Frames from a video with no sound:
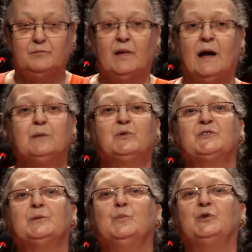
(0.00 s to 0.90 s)
I was
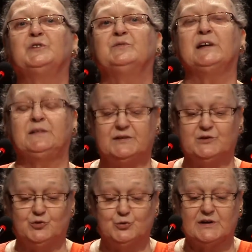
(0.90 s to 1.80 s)

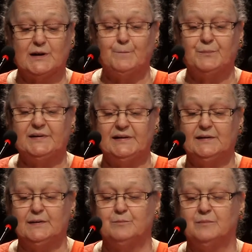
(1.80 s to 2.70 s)
motivated to accompany
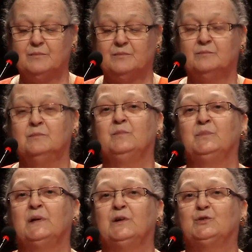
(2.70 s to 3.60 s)
him
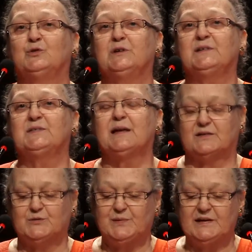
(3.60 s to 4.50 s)
to his
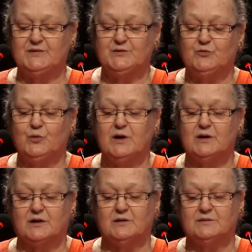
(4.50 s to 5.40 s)
next place of
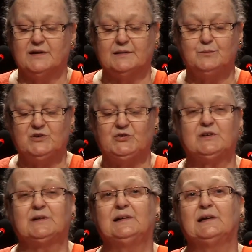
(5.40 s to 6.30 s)
work and
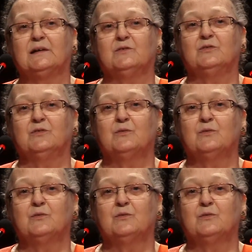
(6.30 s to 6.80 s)
mission in life.